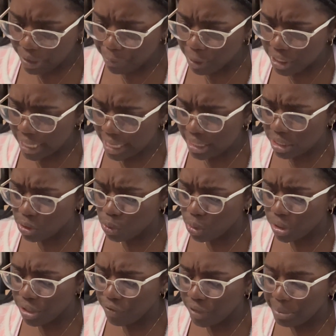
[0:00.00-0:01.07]
protect, and store
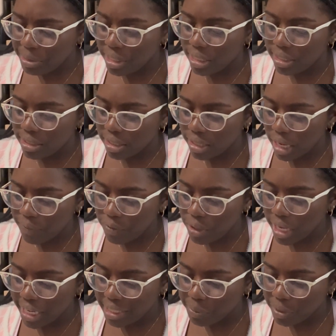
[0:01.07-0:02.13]
your frames in this delightful
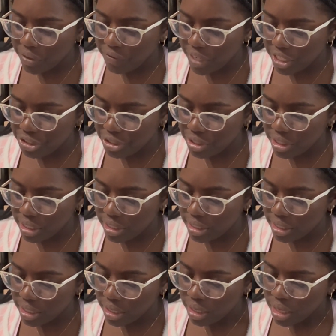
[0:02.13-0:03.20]
case which features
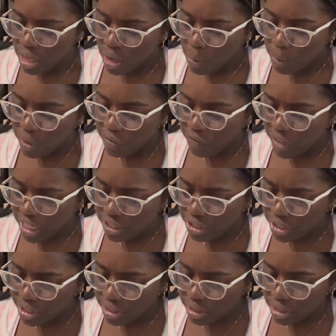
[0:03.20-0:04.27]

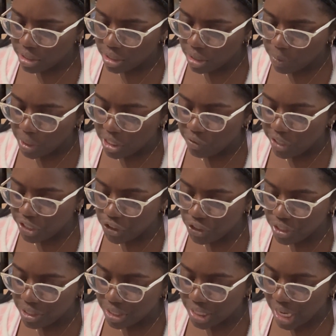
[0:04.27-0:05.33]
a
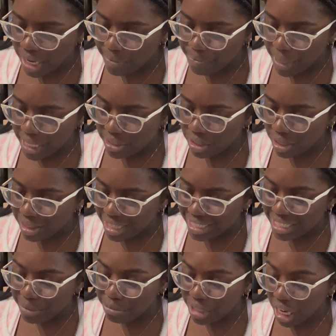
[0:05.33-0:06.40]
design based on The
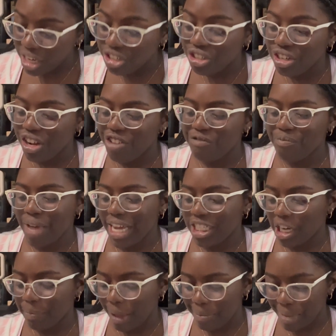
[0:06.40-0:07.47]
Temptation of
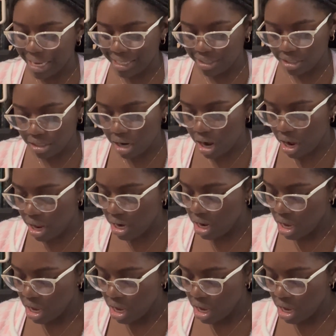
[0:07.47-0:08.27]
Magic by Megan Scott.